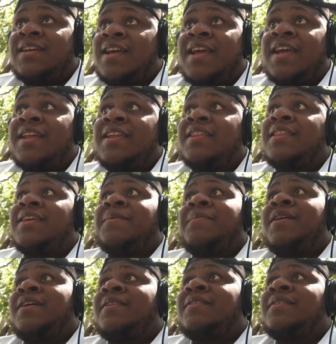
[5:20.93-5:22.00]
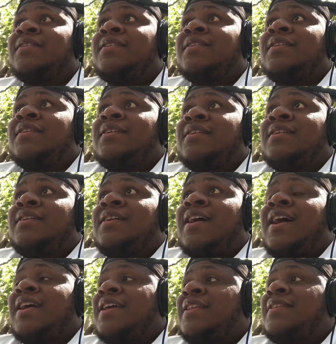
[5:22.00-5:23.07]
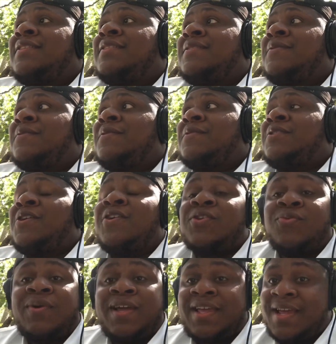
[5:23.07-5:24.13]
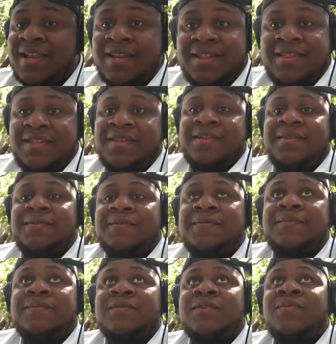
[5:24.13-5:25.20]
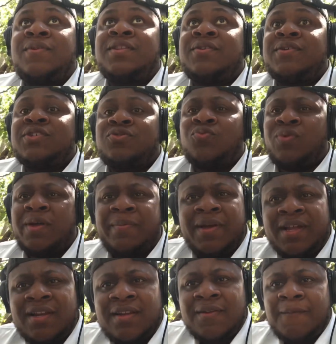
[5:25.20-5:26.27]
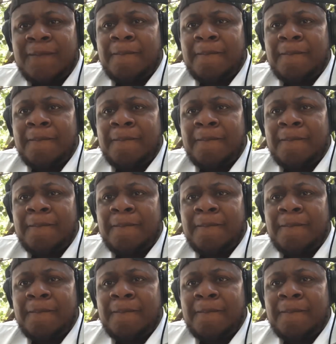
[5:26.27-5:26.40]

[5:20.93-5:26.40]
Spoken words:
anything, man. I can turn away anything, whether it's women,